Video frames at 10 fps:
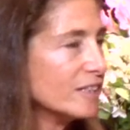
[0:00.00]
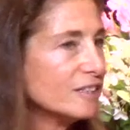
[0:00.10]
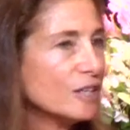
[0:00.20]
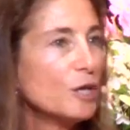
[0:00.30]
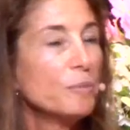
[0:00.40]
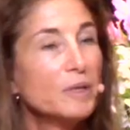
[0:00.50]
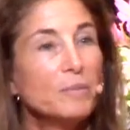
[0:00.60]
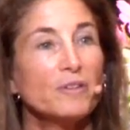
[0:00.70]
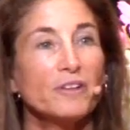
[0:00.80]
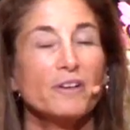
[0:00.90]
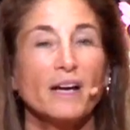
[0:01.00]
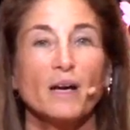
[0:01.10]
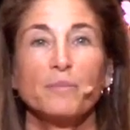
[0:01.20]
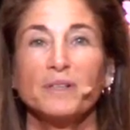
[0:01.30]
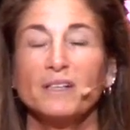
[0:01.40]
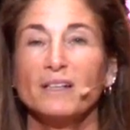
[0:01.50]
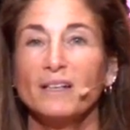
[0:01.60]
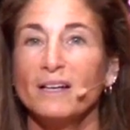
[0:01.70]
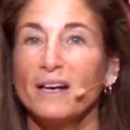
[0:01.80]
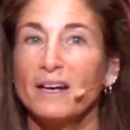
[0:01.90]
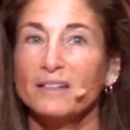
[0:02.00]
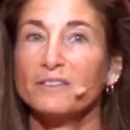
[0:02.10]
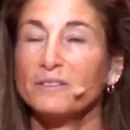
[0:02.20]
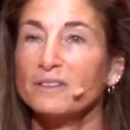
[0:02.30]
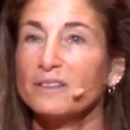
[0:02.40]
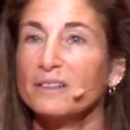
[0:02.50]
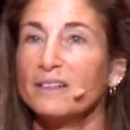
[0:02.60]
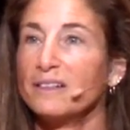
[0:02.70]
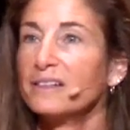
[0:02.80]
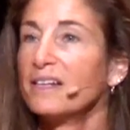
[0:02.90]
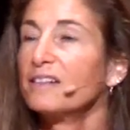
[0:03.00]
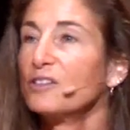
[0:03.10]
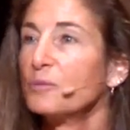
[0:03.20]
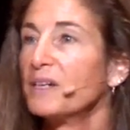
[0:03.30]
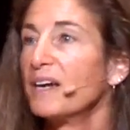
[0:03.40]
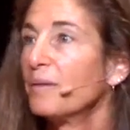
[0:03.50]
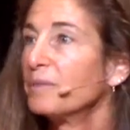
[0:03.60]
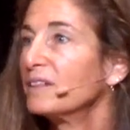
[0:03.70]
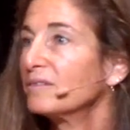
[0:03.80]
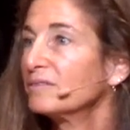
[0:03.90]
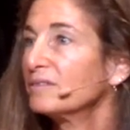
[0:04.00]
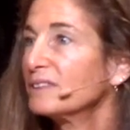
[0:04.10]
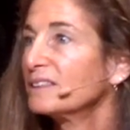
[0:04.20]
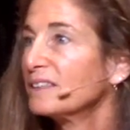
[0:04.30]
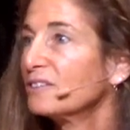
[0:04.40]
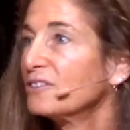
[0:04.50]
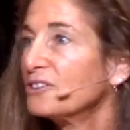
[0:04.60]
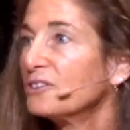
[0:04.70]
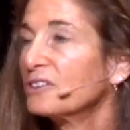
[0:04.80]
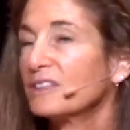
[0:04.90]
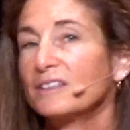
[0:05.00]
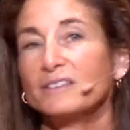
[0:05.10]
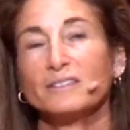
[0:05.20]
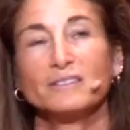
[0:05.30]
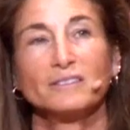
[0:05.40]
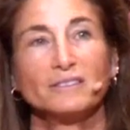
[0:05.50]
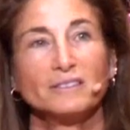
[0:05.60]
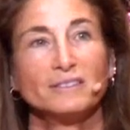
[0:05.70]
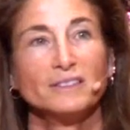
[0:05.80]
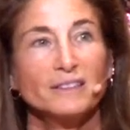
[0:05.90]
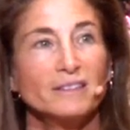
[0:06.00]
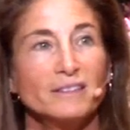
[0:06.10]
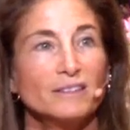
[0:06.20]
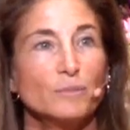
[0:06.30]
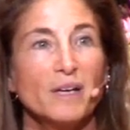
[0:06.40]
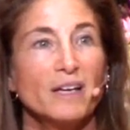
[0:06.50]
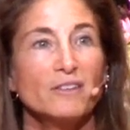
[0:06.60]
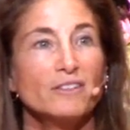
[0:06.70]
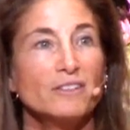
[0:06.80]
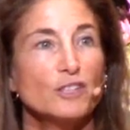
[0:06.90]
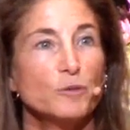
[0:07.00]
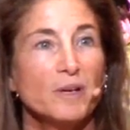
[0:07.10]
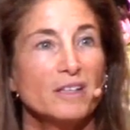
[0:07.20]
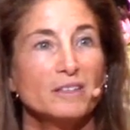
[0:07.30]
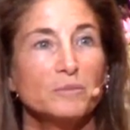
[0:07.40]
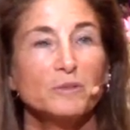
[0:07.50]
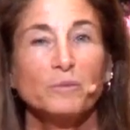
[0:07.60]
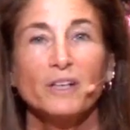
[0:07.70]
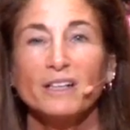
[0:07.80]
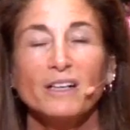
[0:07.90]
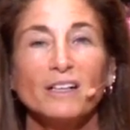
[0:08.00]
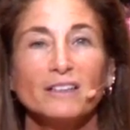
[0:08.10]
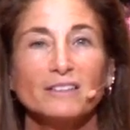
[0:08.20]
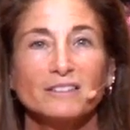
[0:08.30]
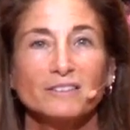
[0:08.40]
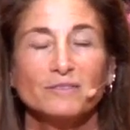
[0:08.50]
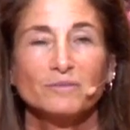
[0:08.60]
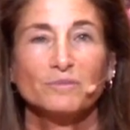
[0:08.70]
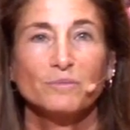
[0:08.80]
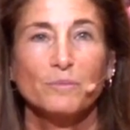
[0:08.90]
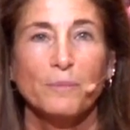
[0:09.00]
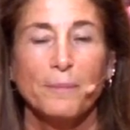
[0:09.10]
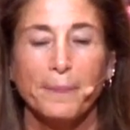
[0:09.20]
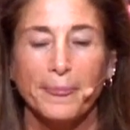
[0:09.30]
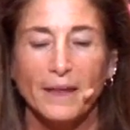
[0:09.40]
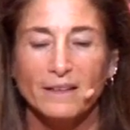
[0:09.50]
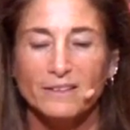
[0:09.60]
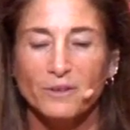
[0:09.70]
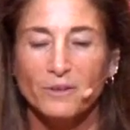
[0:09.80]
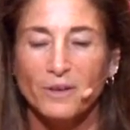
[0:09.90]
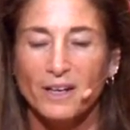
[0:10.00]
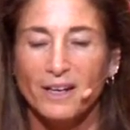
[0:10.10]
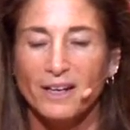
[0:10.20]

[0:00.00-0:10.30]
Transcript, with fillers: that people that are happy actually intend to be happy. It's like they're choosing it. It's like, this matters, it's possible, why not? So